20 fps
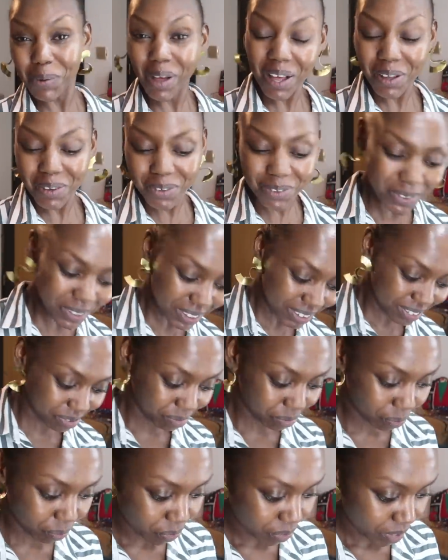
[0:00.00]
wow.
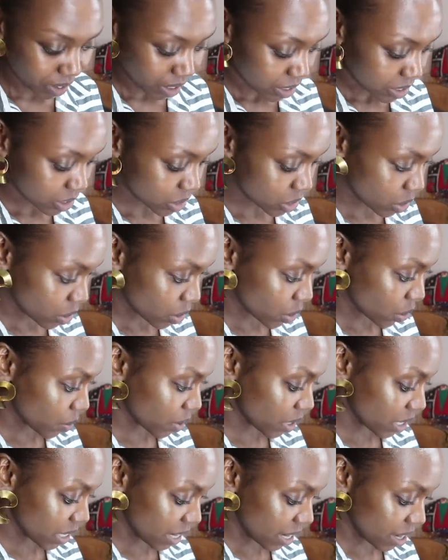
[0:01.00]
So
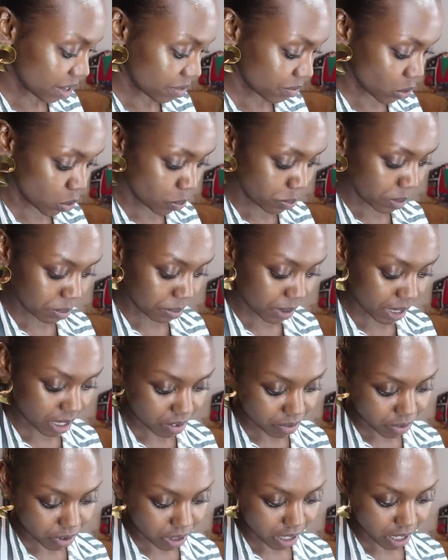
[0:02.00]
we're gonna have open
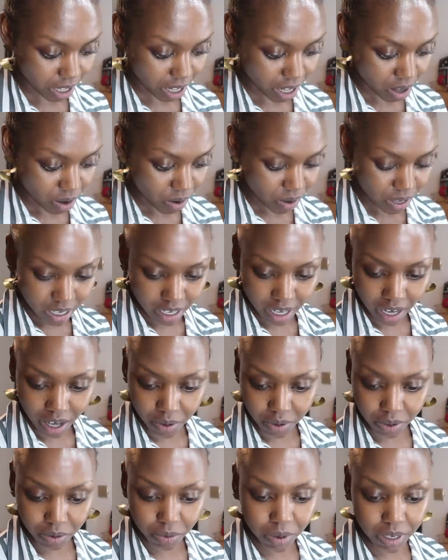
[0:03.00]
mic for an hour,
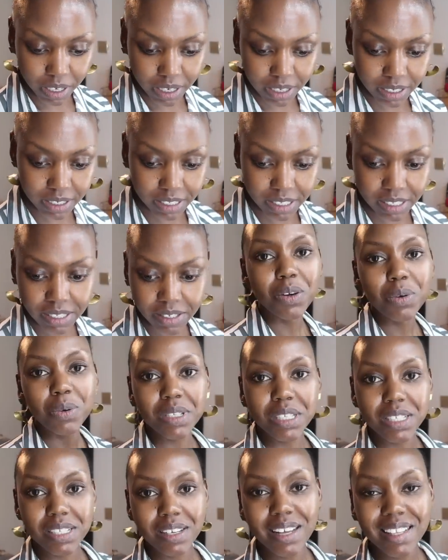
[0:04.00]
how it works.
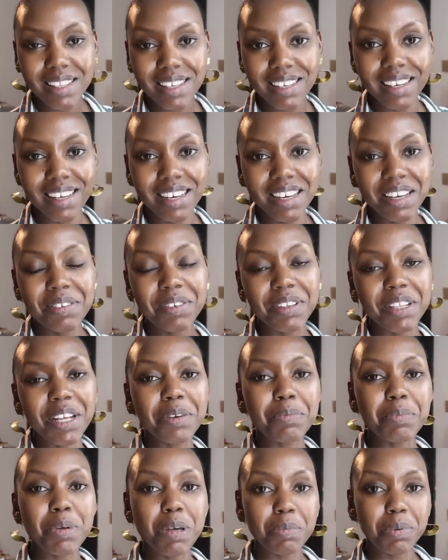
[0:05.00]
We'll start the live and
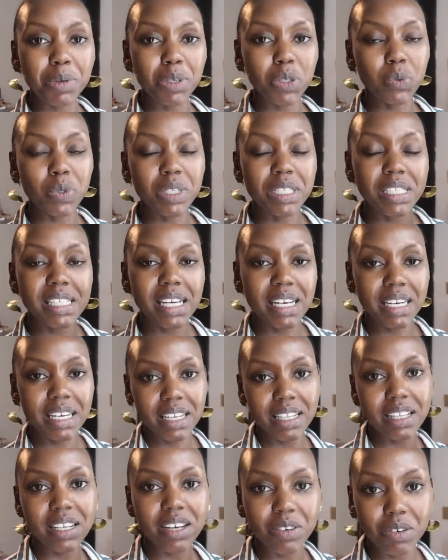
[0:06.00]
then people will send
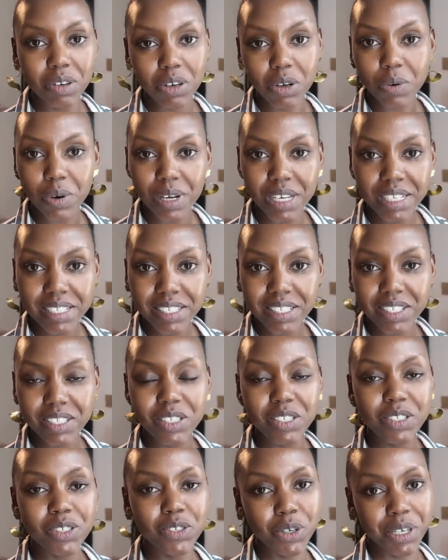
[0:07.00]
in their
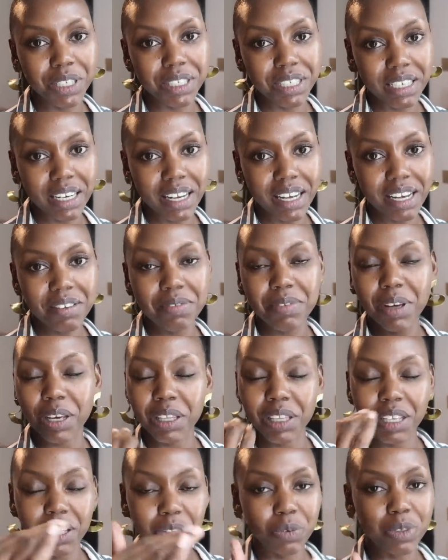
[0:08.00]
requests to join the live
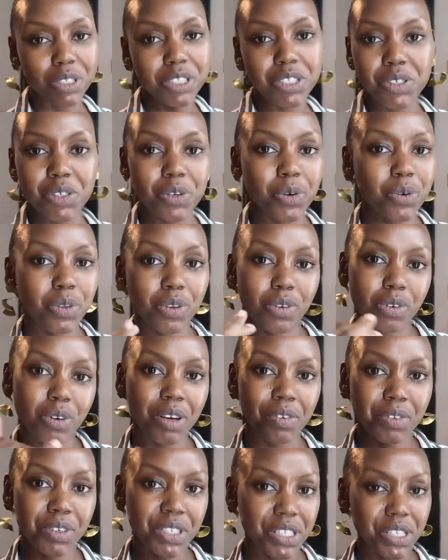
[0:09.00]
and then we'll just go through
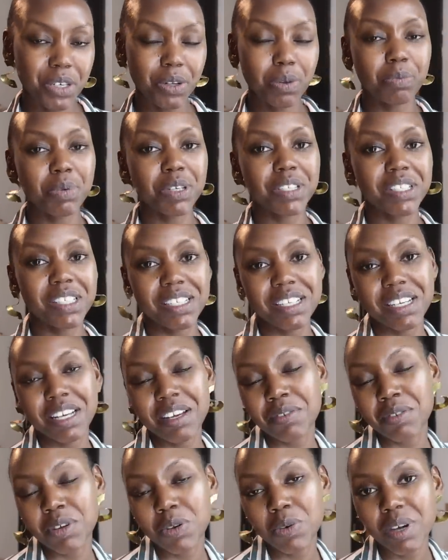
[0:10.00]
every single
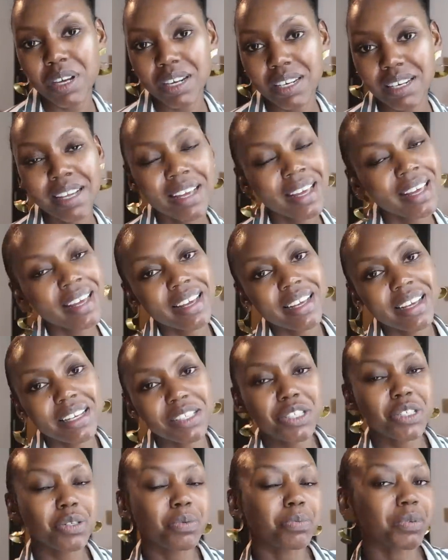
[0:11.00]
person. Everyone
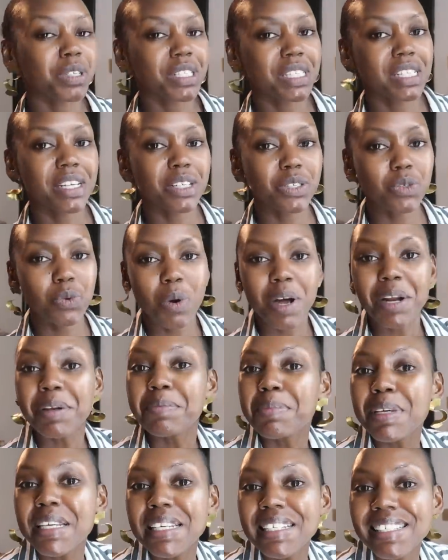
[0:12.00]
gets to present
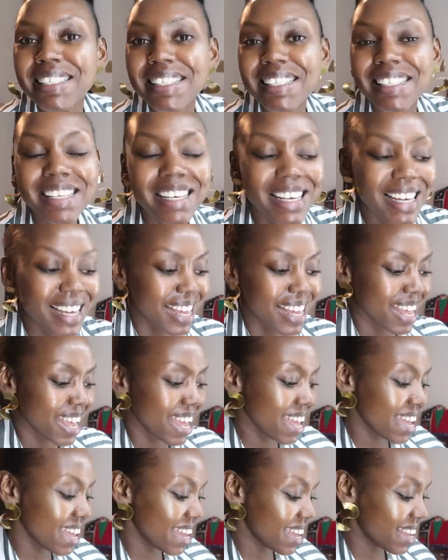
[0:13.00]
one piece
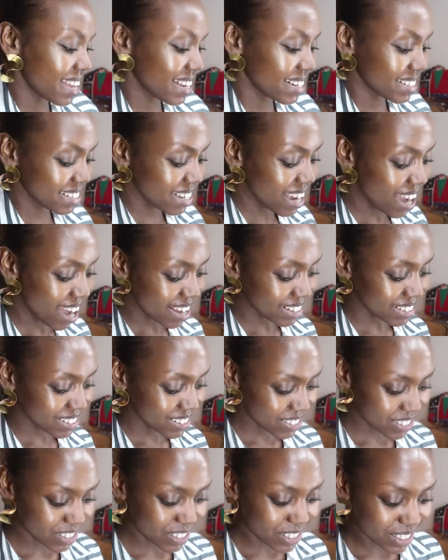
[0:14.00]
and yeah
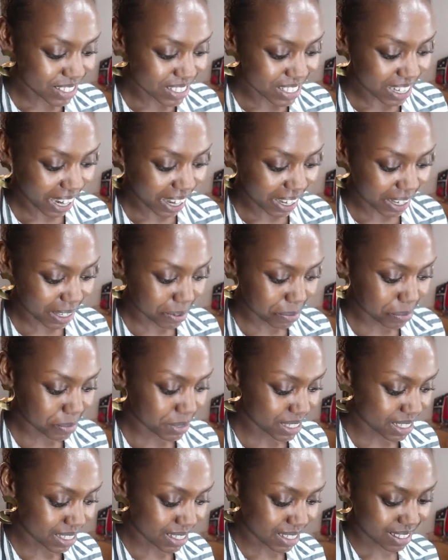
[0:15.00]
it's just good
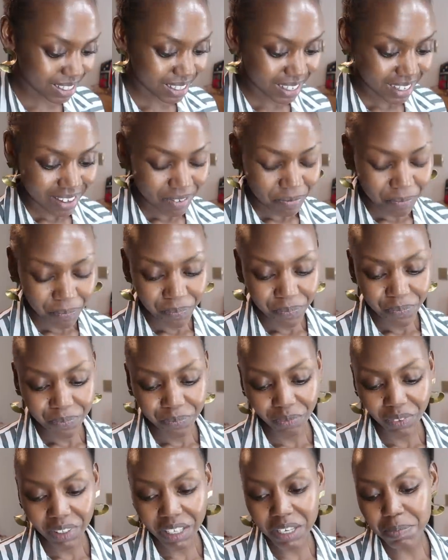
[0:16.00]
times and
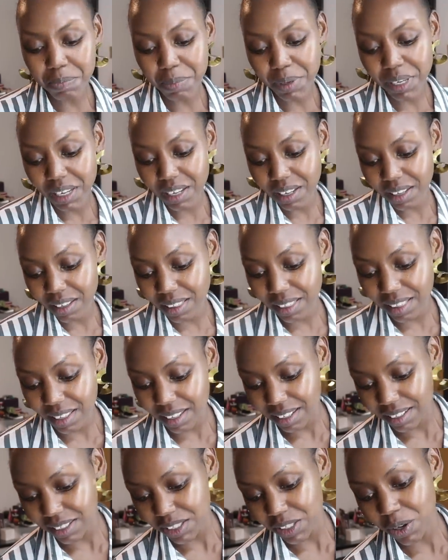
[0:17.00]
keeping
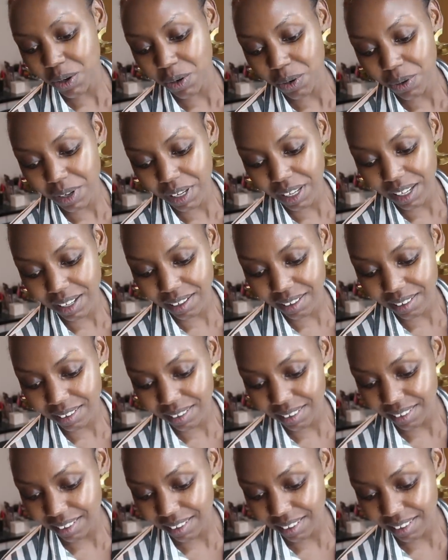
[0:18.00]
things going